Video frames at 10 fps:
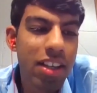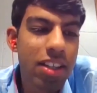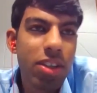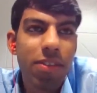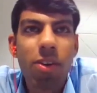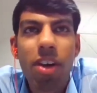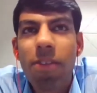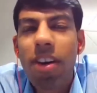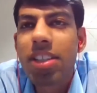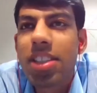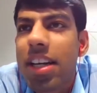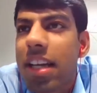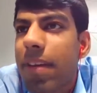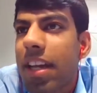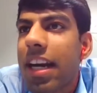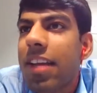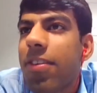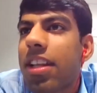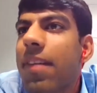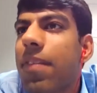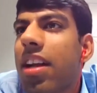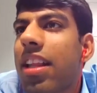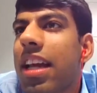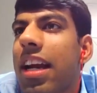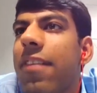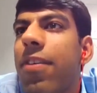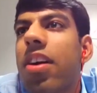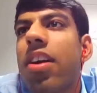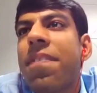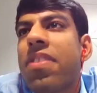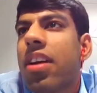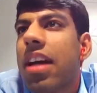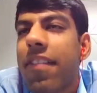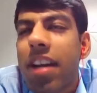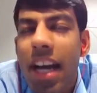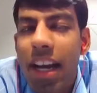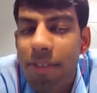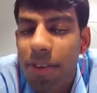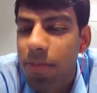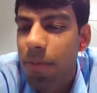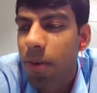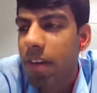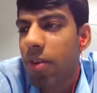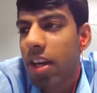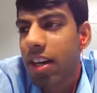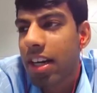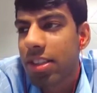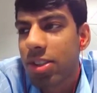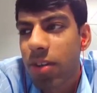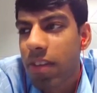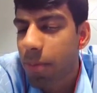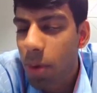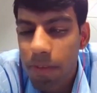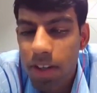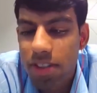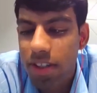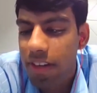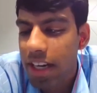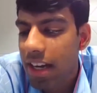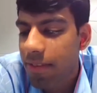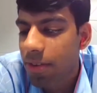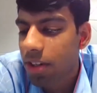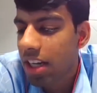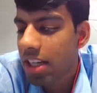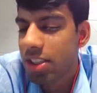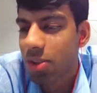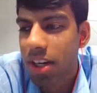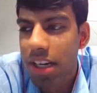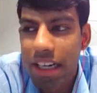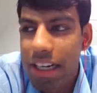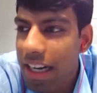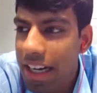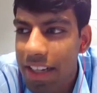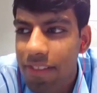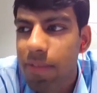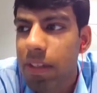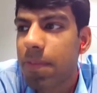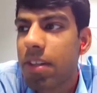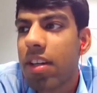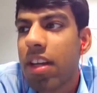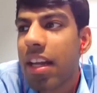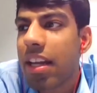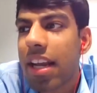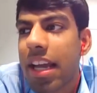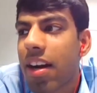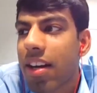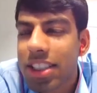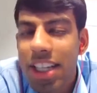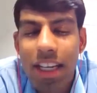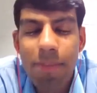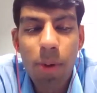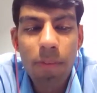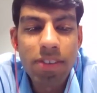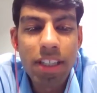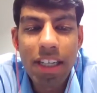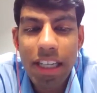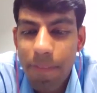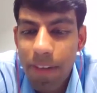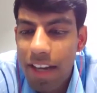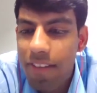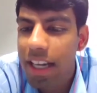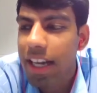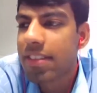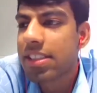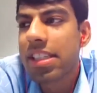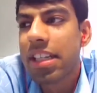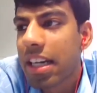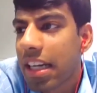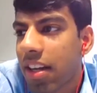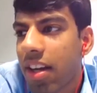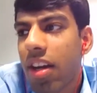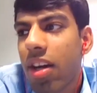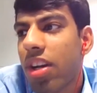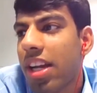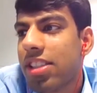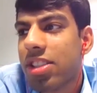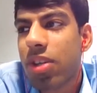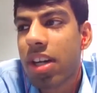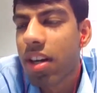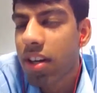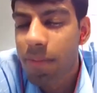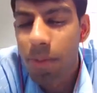So if you're looking for consulting, be ready for that. But in the end, if you have a knack for probably going ahead and solving problems, if you have a knack for just going ahead and interacting with people, like understanding problems at a deeper level, have this intrigue to like just go ahead and learn